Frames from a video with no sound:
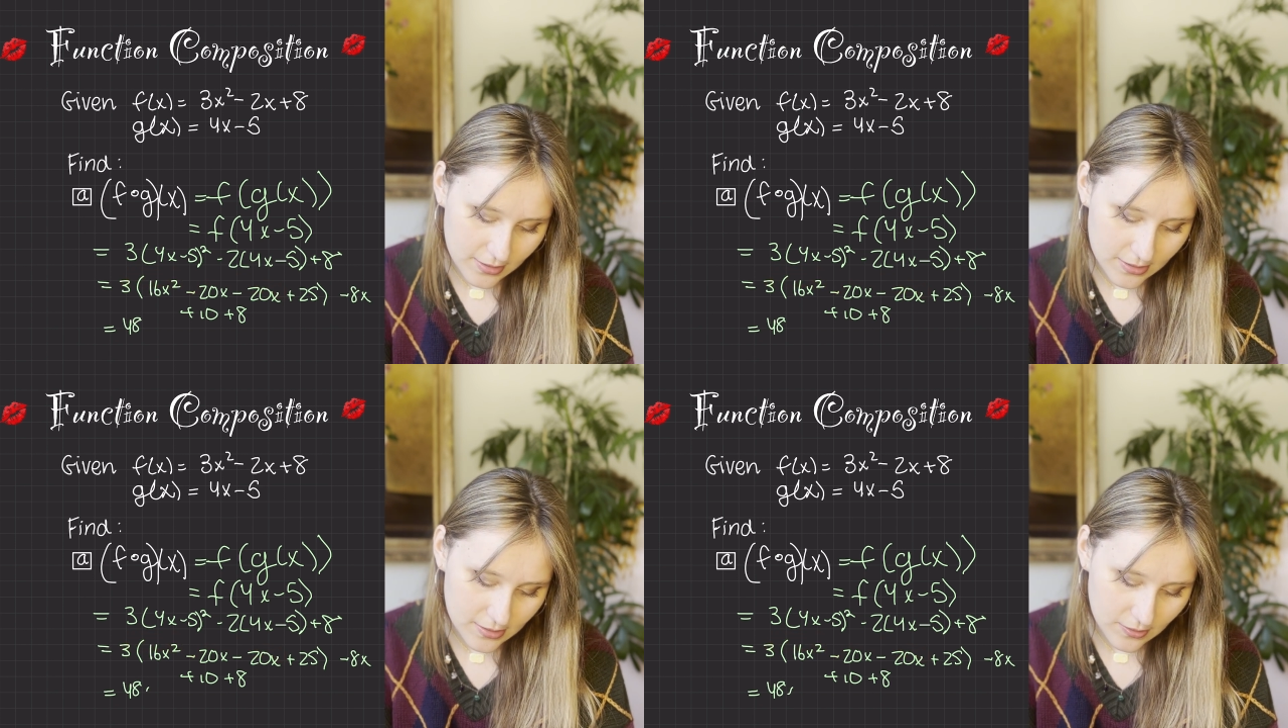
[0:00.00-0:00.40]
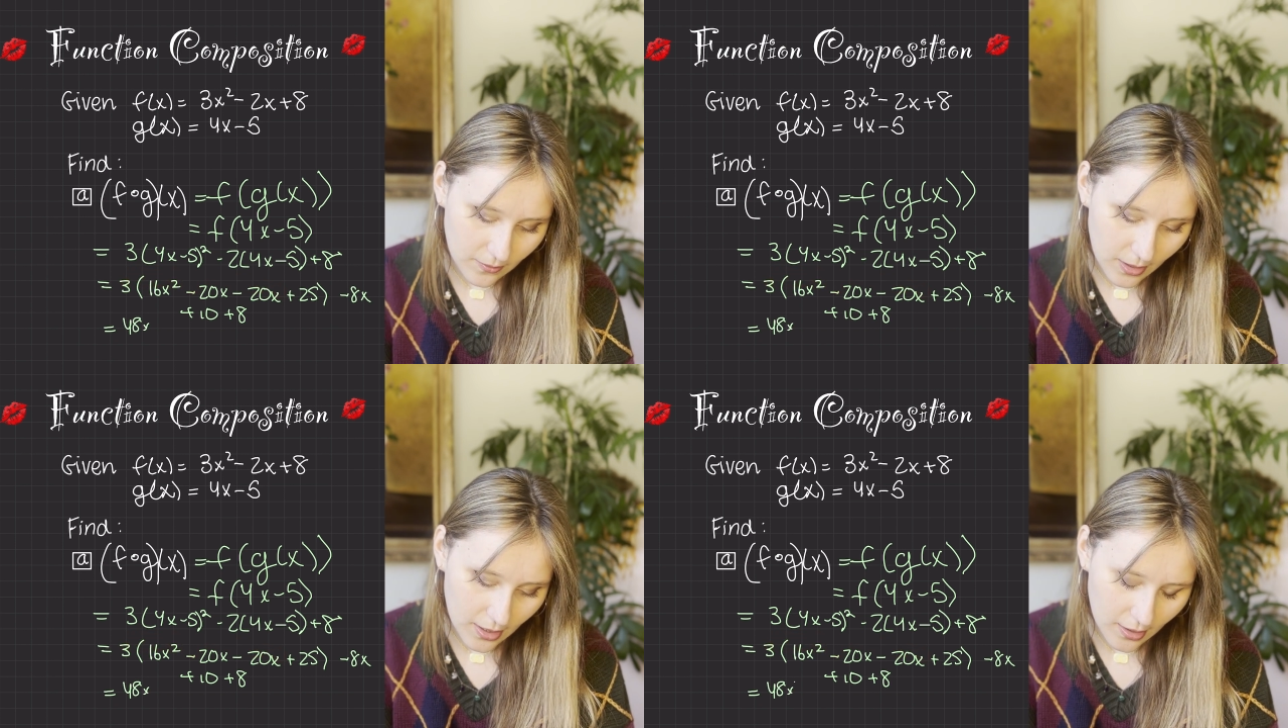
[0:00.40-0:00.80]

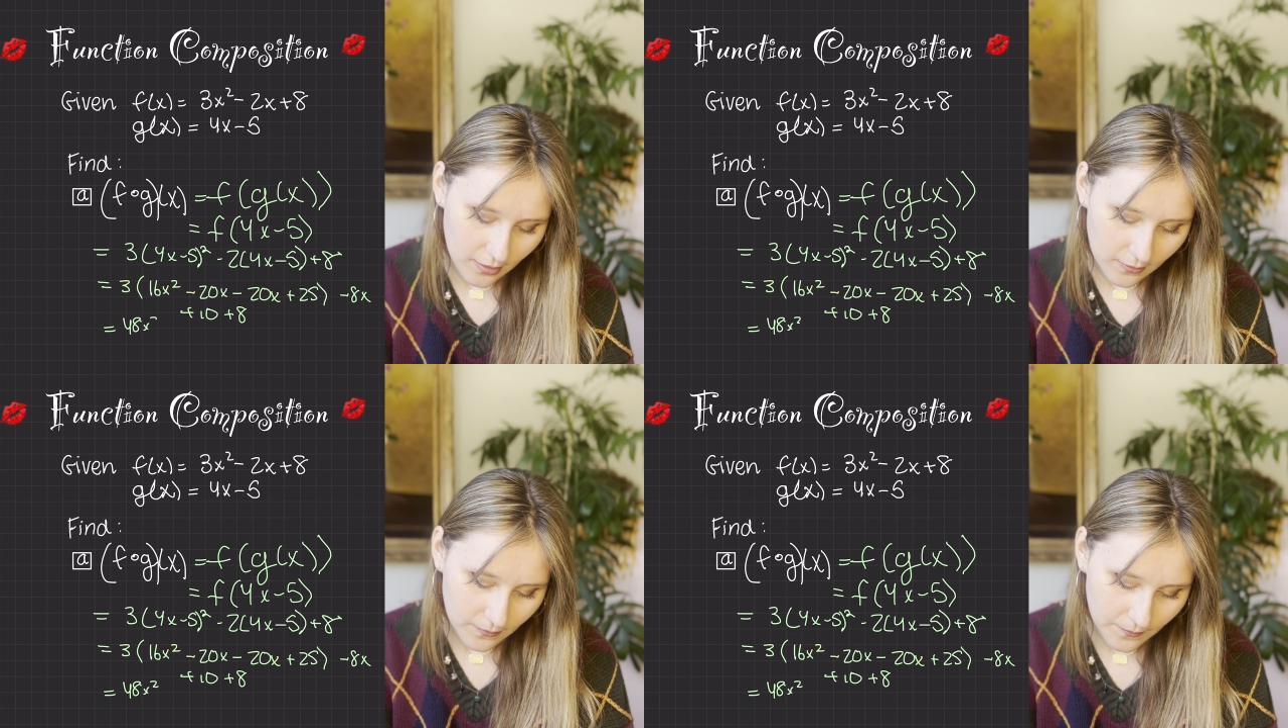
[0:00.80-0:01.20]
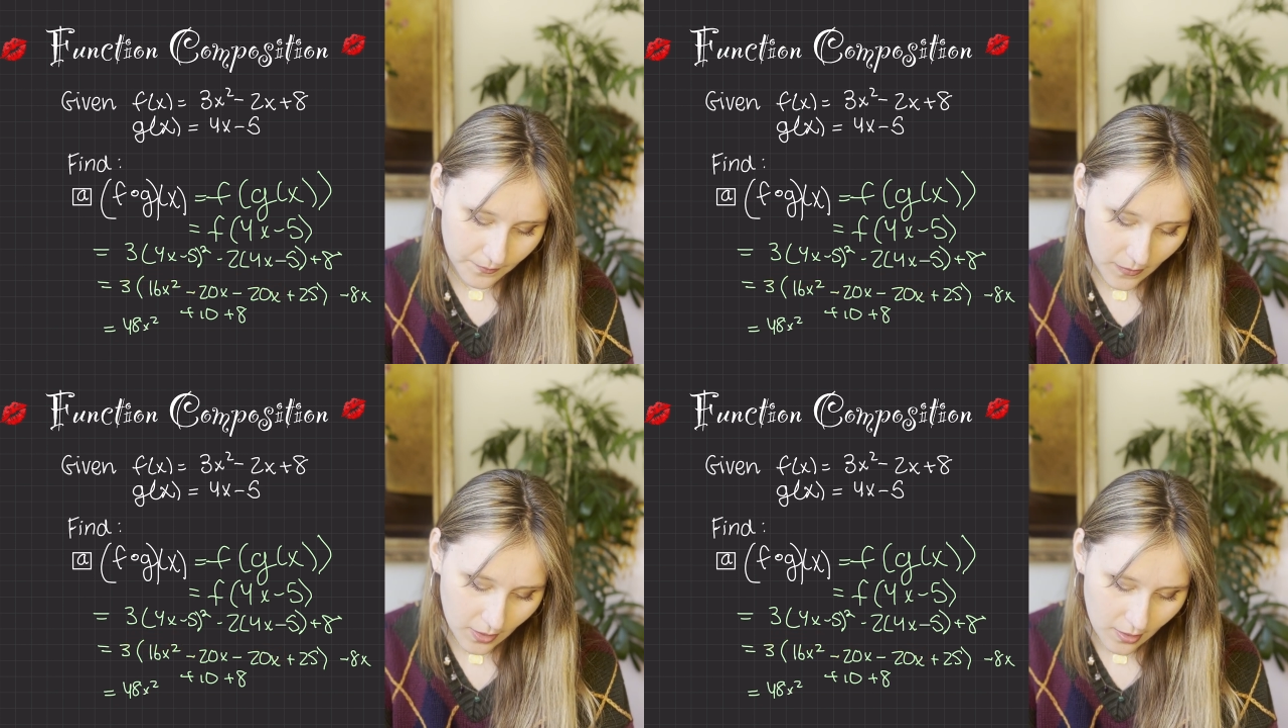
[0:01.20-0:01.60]
squared.
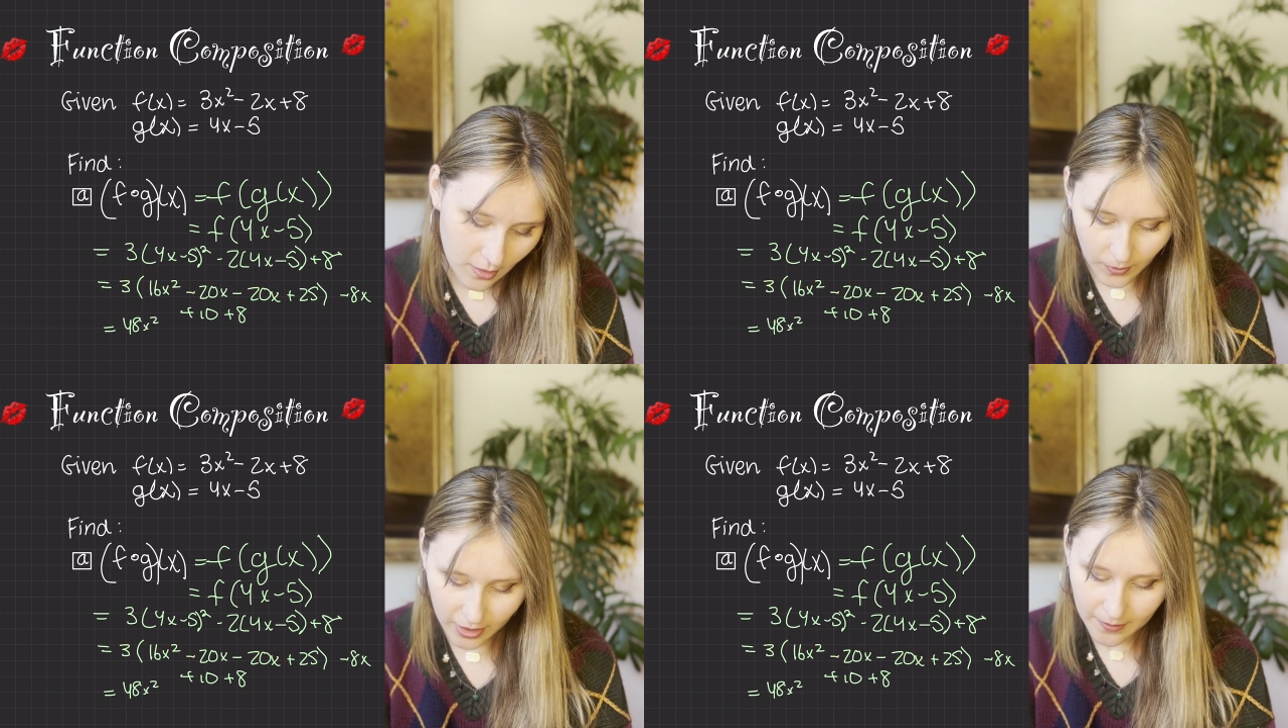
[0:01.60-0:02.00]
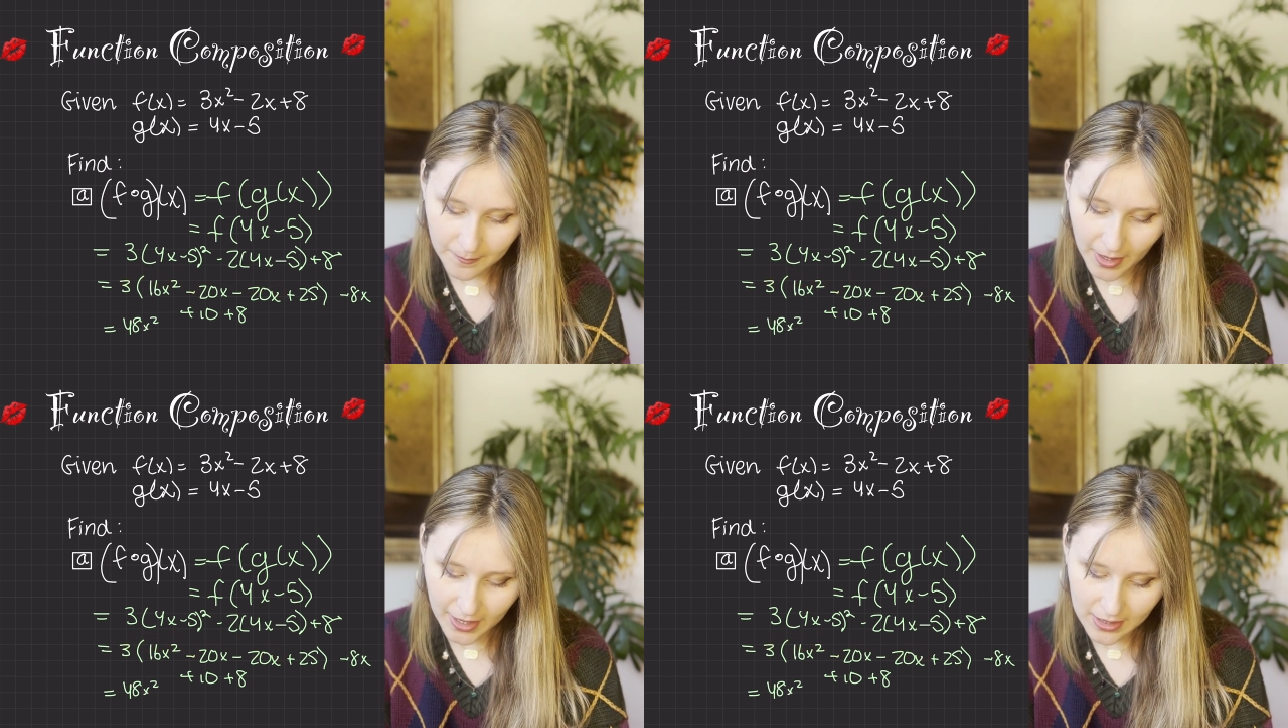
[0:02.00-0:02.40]
We're
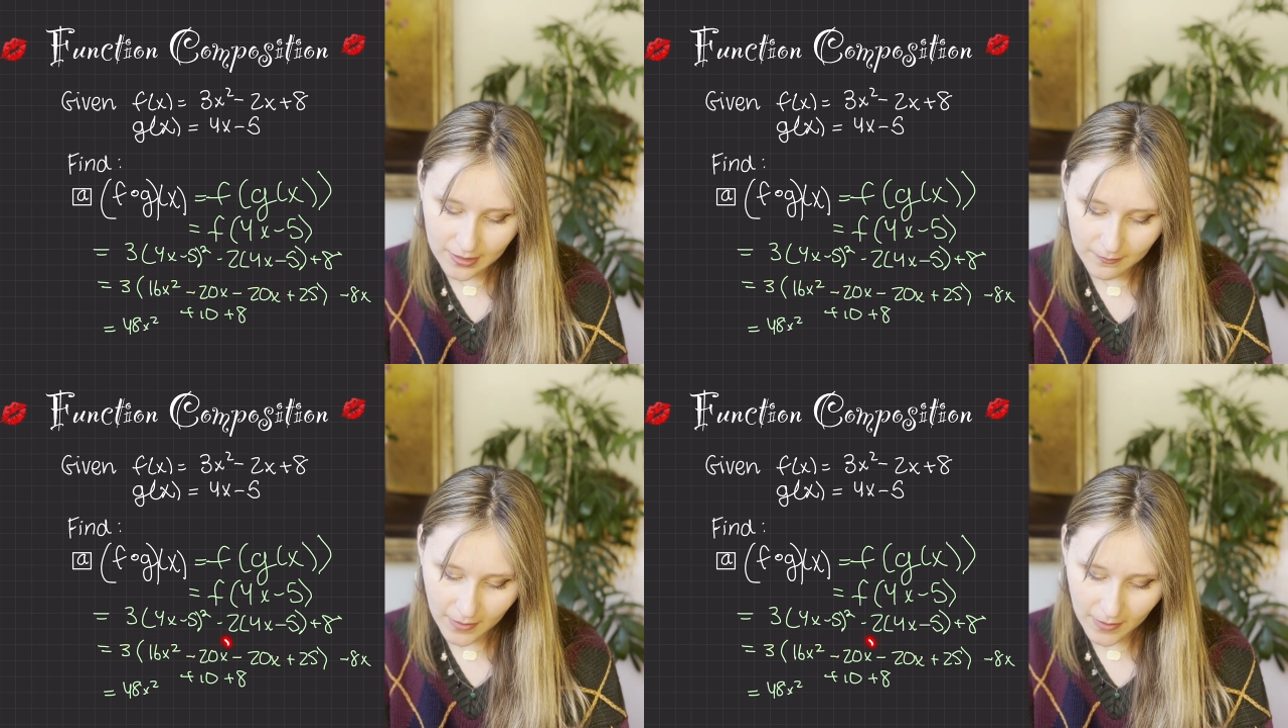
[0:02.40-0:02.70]
combining